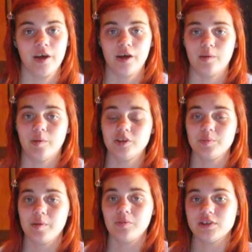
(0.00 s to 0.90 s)
And most
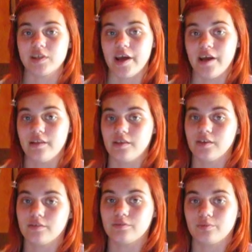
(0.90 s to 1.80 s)
people say
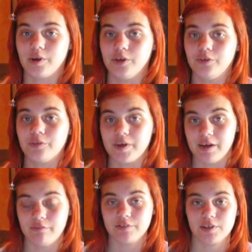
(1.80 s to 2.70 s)
that when you
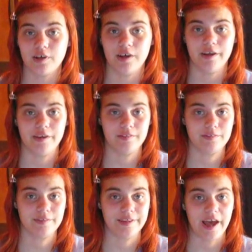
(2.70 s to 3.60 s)
grieve a
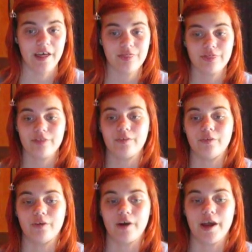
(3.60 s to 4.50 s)
death
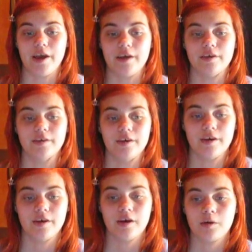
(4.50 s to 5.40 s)
or a
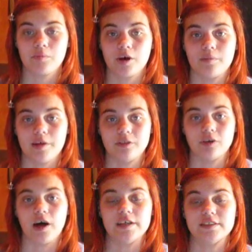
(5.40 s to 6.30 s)
permanent
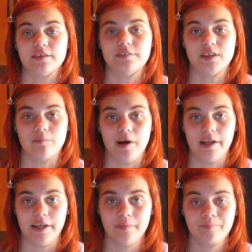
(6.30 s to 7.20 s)
loss of
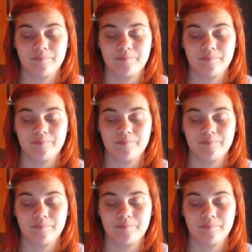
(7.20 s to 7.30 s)
somebody,